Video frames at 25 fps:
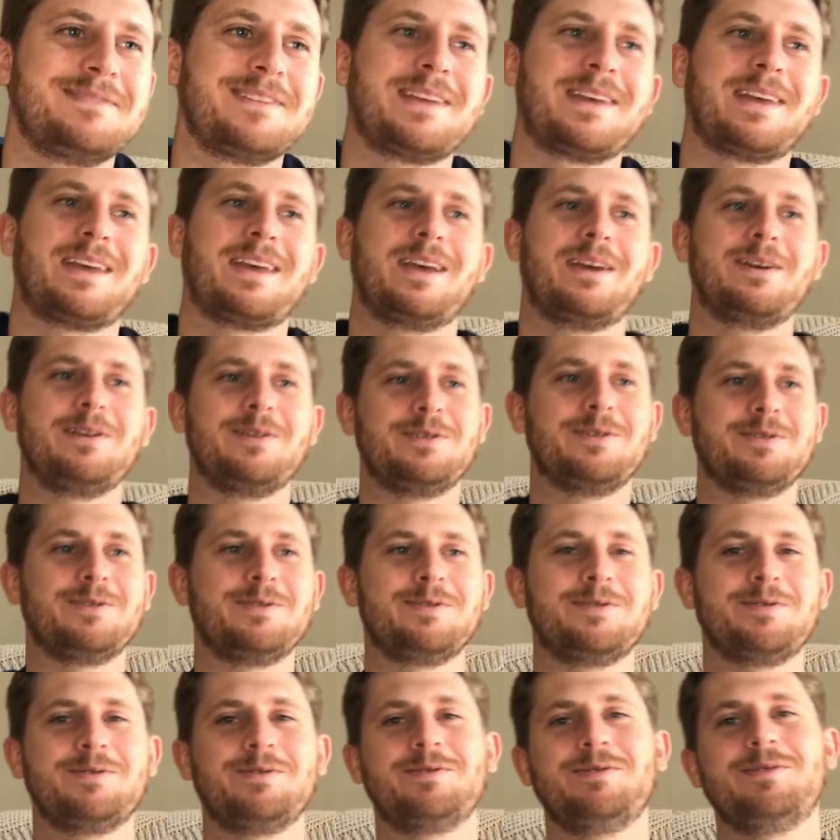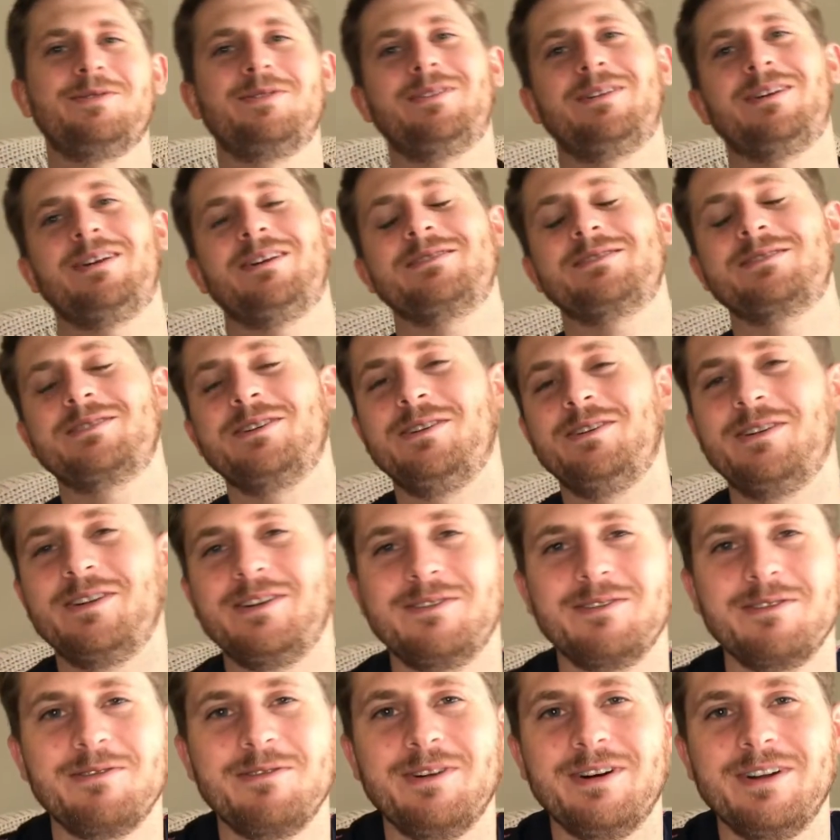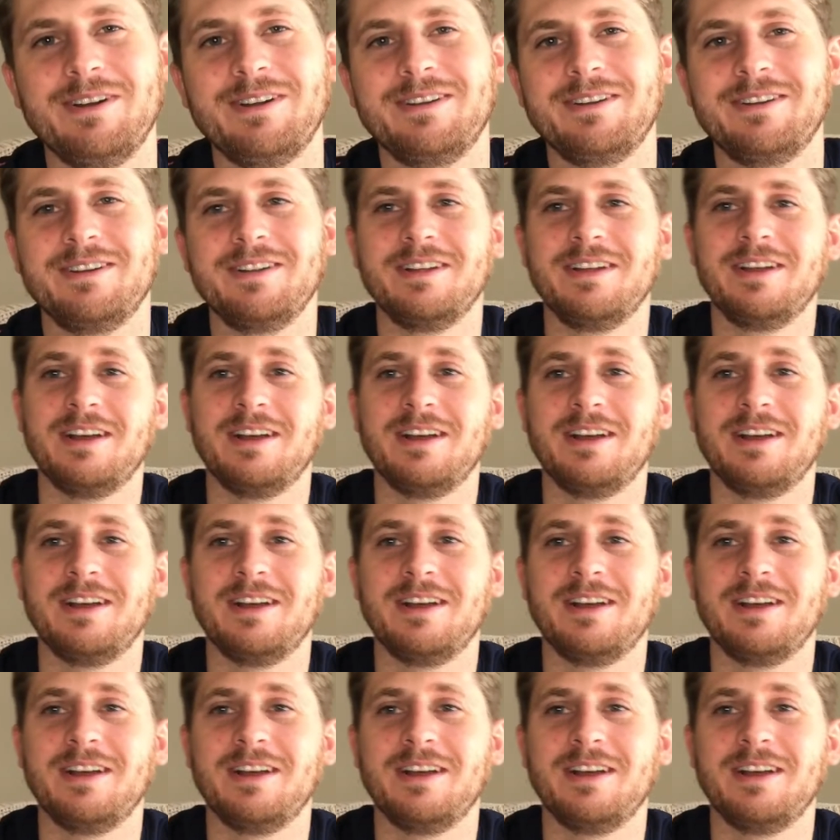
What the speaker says: Heyo, how's it going, everyone?